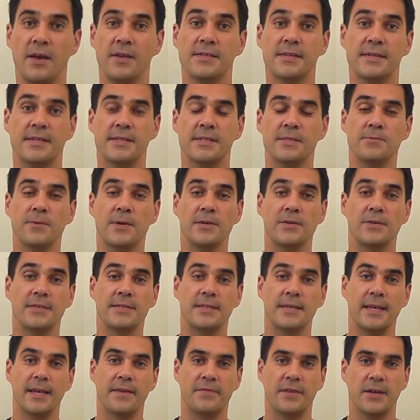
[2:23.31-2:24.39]
So this is what you'll
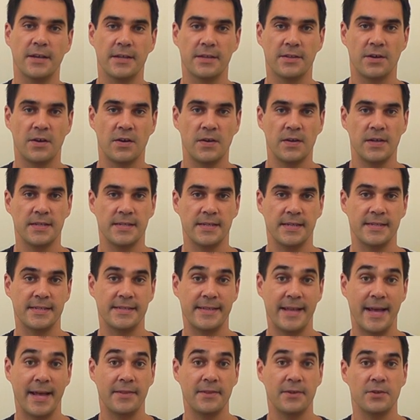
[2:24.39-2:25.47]
see if the guitar is in
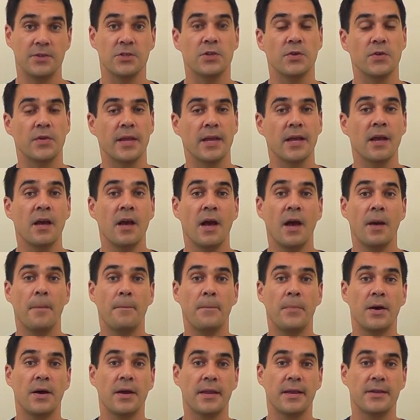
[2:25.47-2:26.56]
standard tuning.
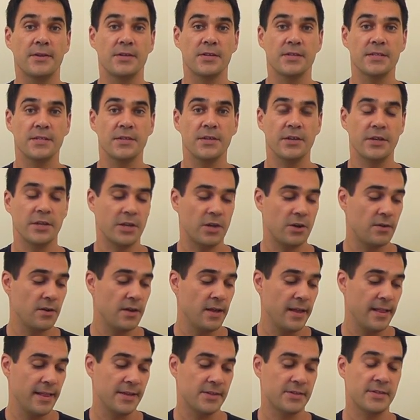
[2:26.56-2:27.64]
But just so you know,
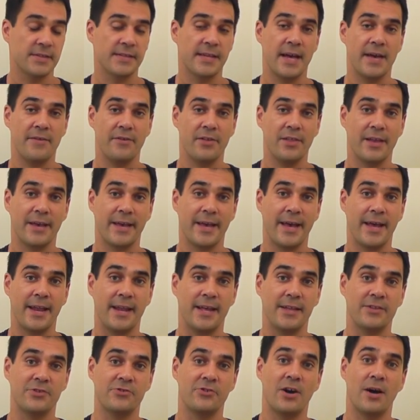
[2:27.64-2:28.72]
let's just have a look at
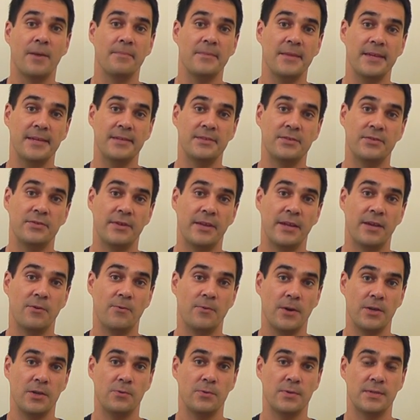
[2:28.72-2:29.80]
a drop D tuning,
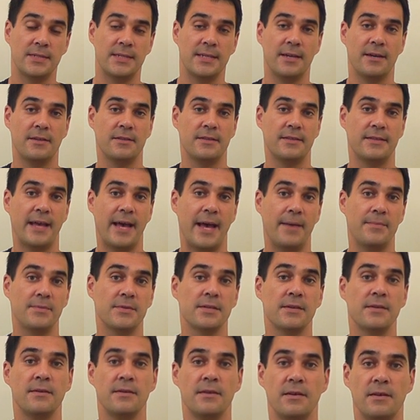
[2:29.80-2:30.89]
what you would see on the
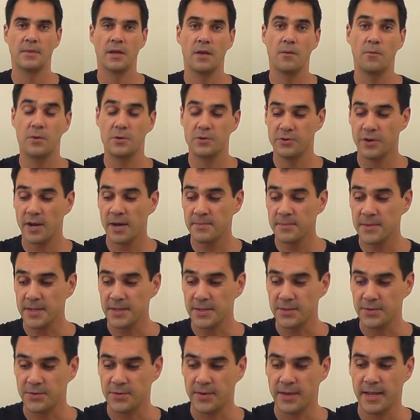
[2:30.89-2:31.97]
tabs. With drop D
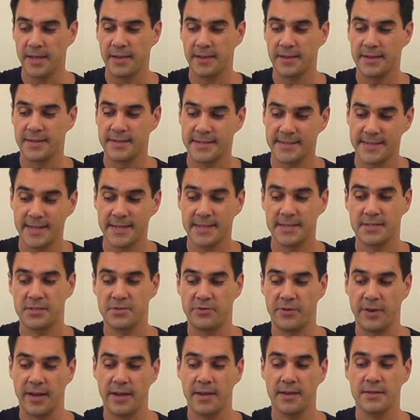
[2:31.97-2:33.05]
tuning, the 6th
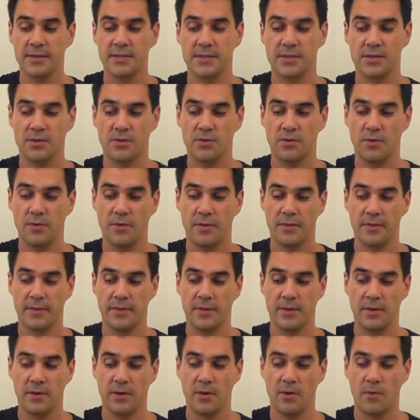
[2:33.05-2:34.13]
string, so
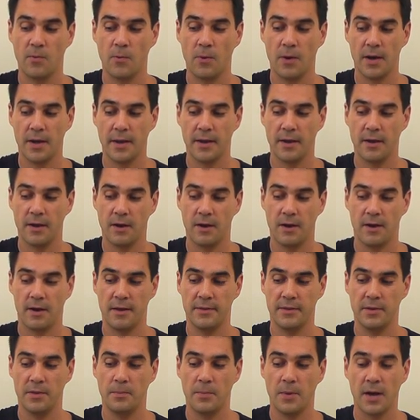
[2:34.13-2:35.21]
the one
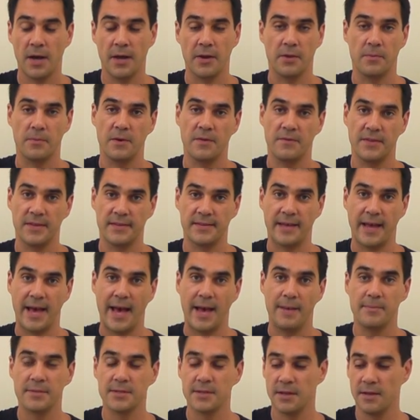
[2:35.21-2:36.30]
on the bottom of the
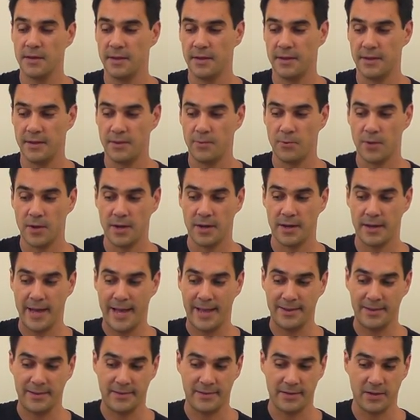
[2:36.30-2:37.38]
tabs, the one at the